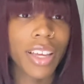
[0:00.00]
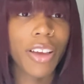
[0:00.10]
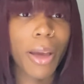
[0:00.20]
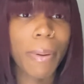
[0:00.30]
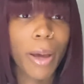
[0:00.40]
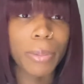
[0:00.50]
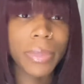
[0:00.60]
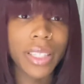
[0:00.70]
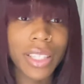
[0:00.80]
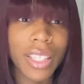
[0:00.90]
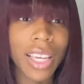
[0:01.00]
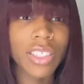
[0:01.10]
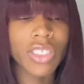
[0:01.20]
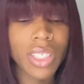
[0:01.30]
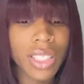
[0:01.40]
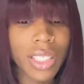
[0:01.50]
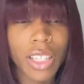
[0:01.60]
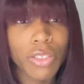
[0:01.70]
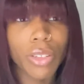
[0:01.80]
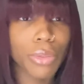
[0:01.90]
about me and just in
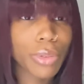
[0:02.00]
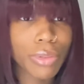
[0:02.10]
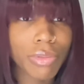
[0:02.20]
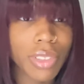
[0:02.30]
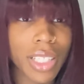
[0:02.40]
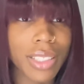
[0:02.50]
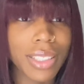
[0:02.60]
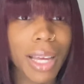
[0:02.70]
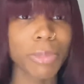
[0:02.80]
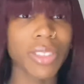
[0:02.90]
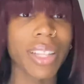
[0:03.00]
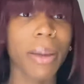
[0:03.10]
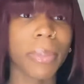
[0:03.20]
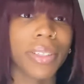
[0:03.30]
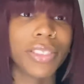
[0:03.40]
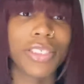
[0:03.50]
general, because I'm just that bitch,